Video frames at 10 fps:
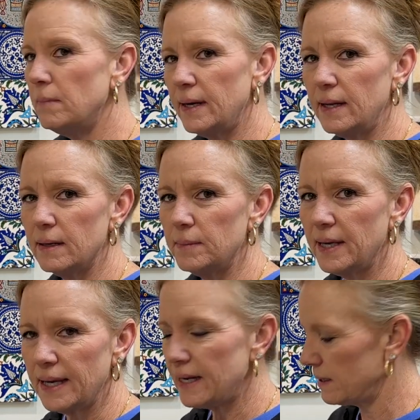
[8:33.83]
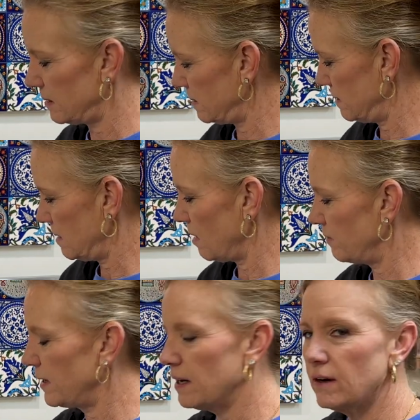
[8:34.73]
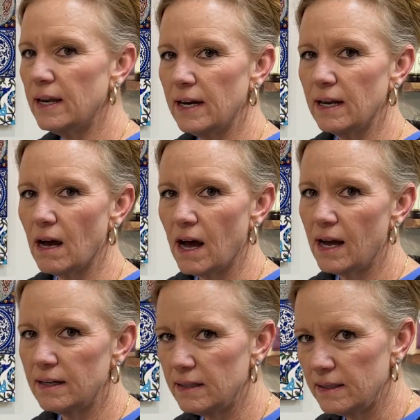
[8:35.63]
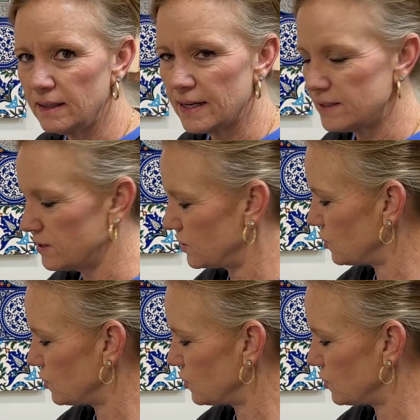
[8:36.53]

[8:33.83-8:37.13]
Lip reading: medium heat over here getting hot. Yes, it's